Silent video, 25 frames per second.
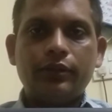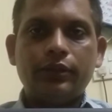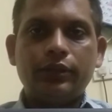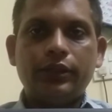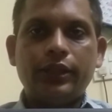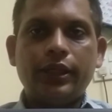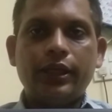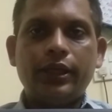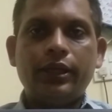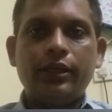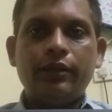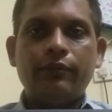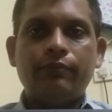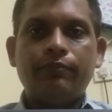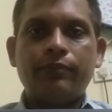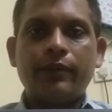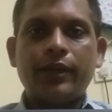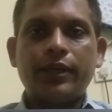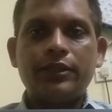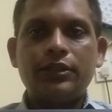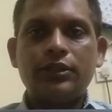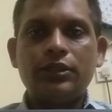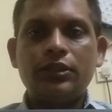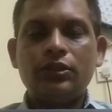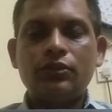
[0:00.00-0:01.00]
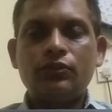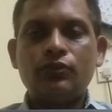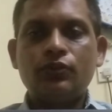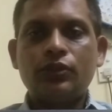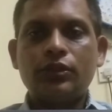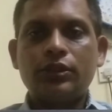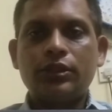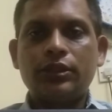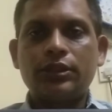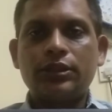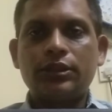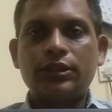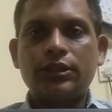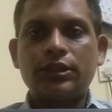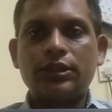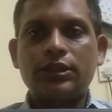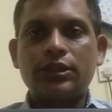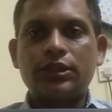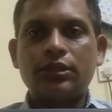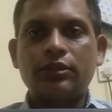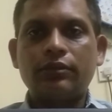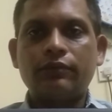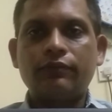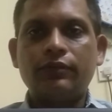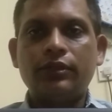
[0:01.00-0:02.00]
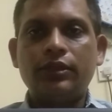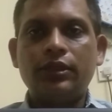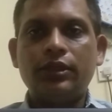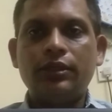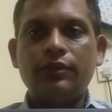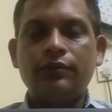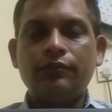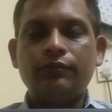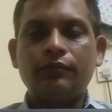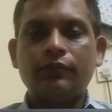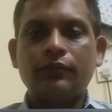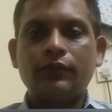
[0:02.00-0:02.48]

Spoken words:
the pricing could consist of the